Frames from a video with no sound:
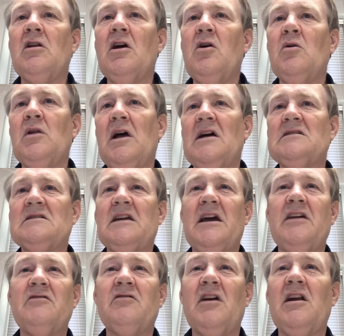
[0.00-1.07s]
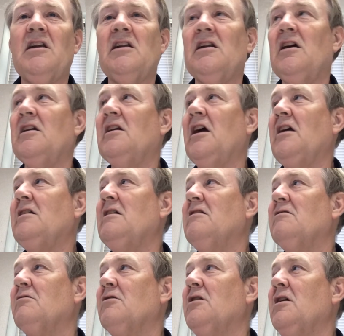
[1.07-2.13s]
low last night, trading at
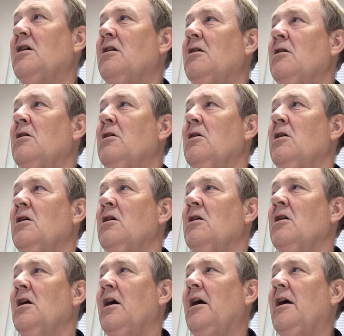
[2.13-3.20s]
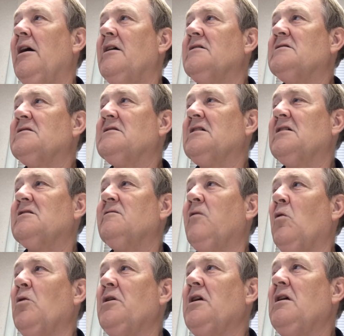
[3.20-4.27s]

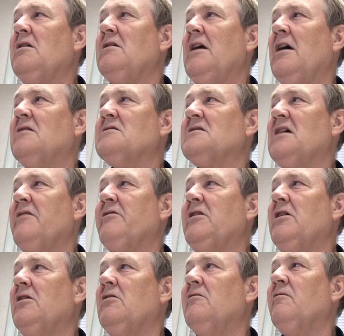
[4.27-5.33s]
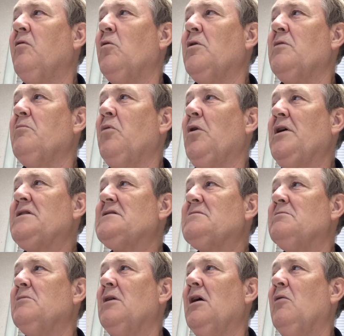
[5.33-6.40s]
93.640, down 740
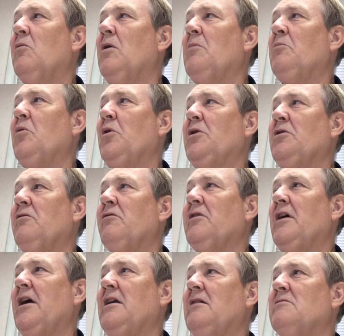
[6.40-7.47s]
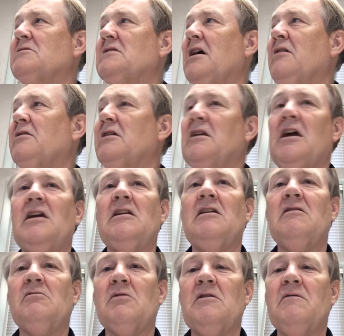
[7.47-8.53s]
points. At one point overnight, it was down to
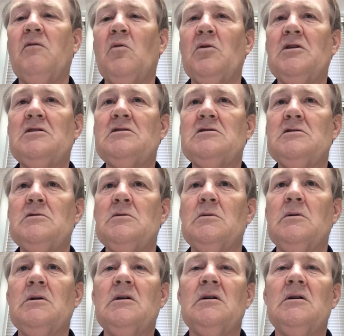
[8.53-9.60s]
93.42.